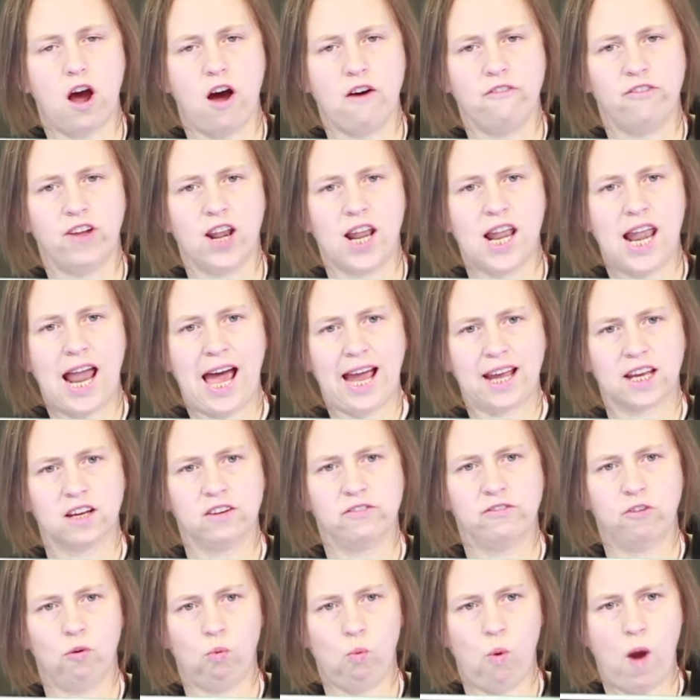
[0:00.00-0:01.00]
of a lack
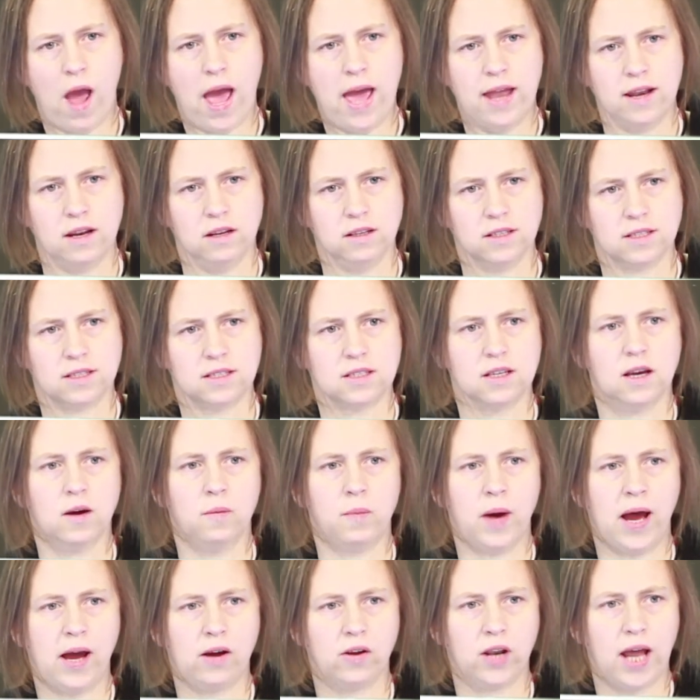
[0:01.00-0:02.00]
of awareness
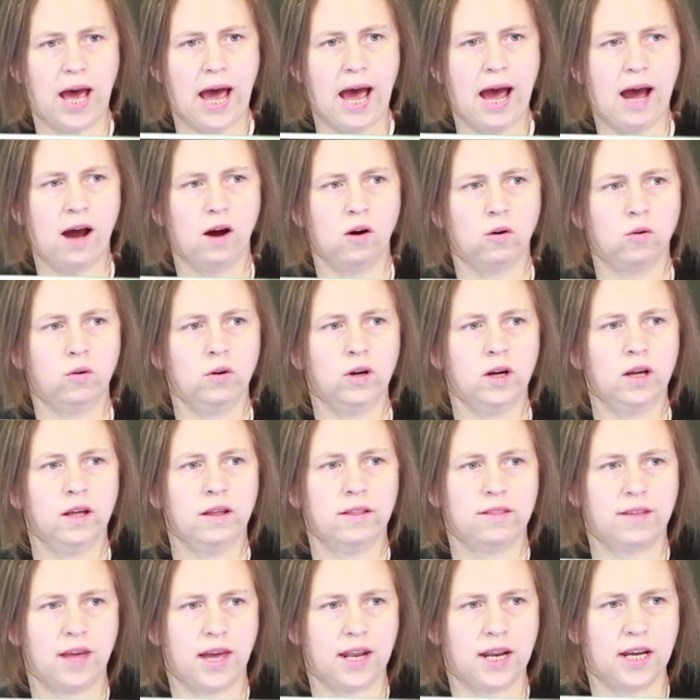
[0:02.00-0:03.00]
about how
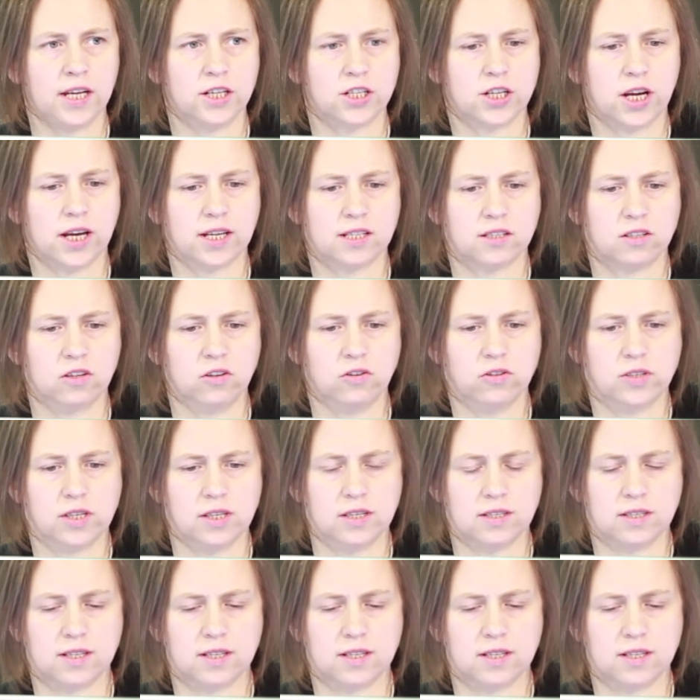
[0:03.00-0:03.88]
the NHS uses